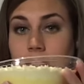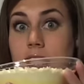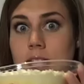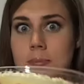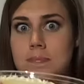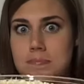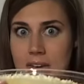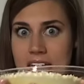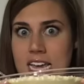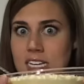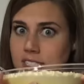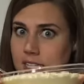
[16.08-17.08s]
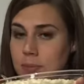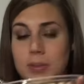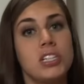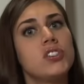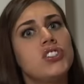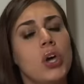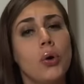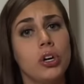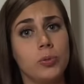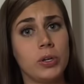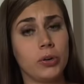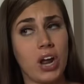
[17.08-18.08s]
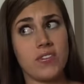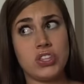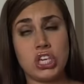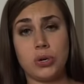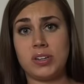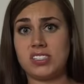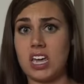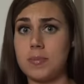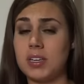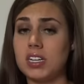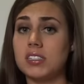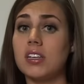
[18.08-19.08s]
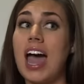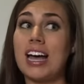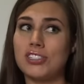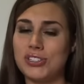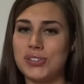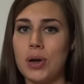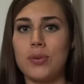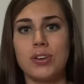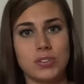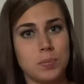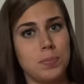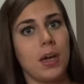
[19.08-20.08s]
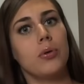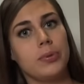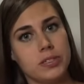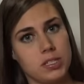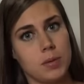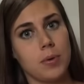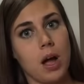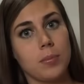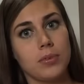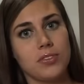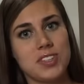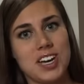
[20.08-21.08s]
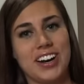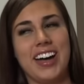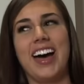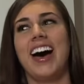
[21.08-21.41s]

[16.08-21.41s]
it's amazing. But it's so good we don't have it in the USA because, as you know, there's a big obesity problem over there.